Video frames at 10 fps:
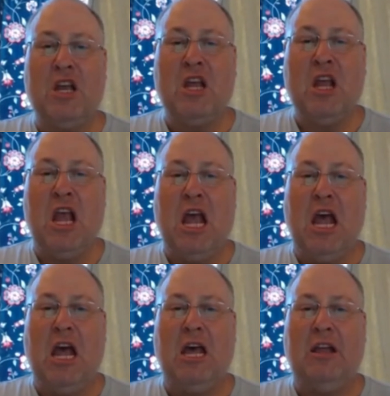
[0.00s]
uh,
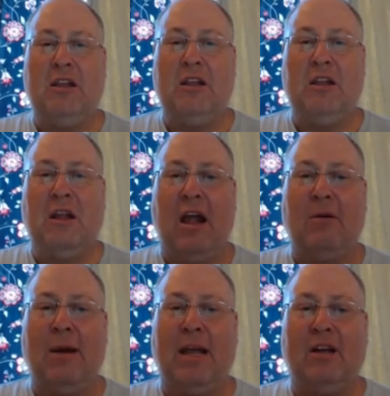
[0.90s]
everybody
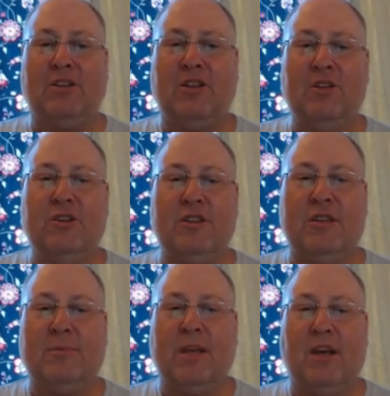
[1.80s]
else uses something
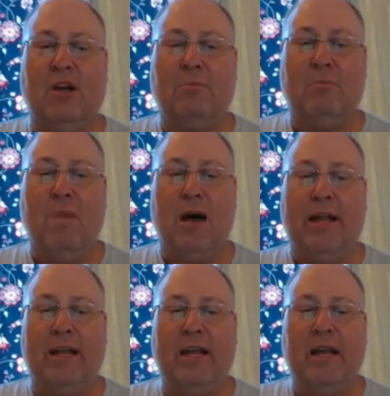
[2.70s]
called money.
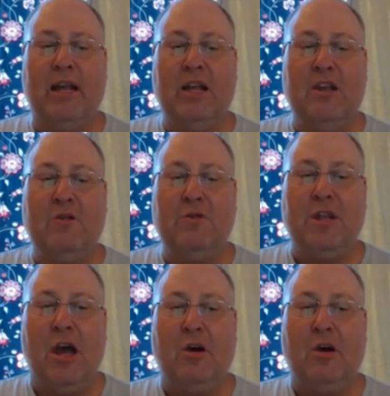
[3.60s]
You don't.